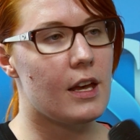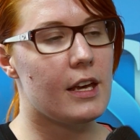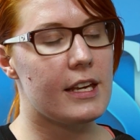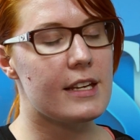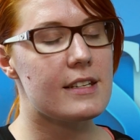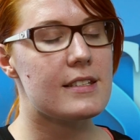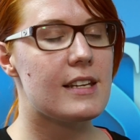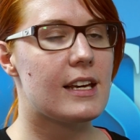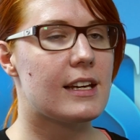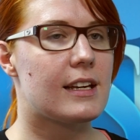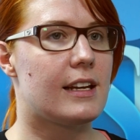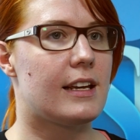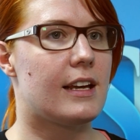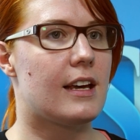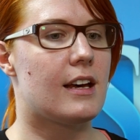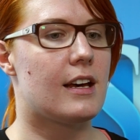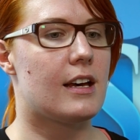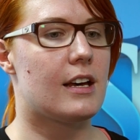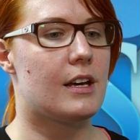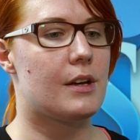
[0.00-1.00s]
Exactly.
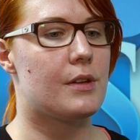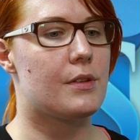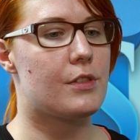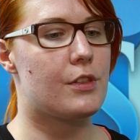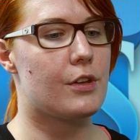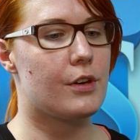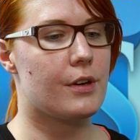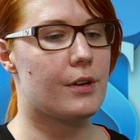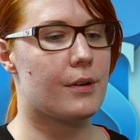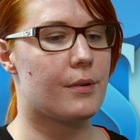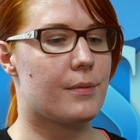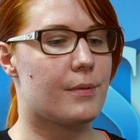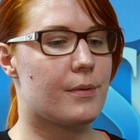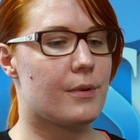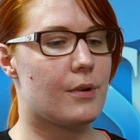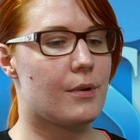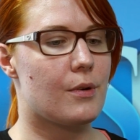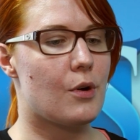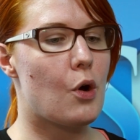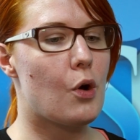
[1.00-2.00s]
The
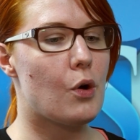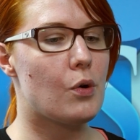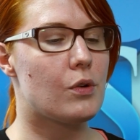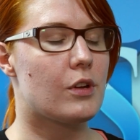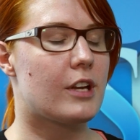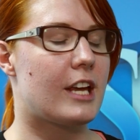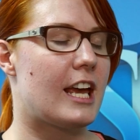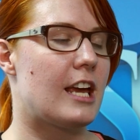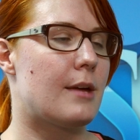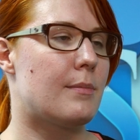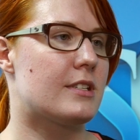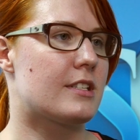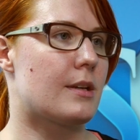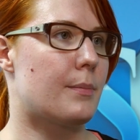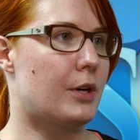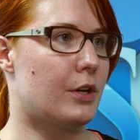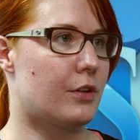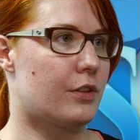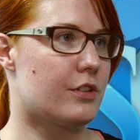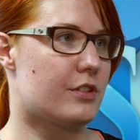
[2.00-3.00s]
whole game is
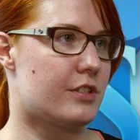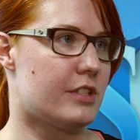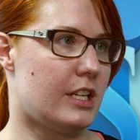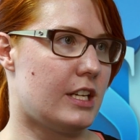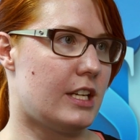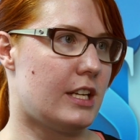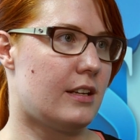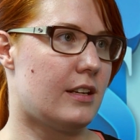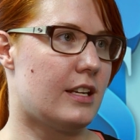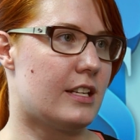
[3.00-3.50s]
about the city.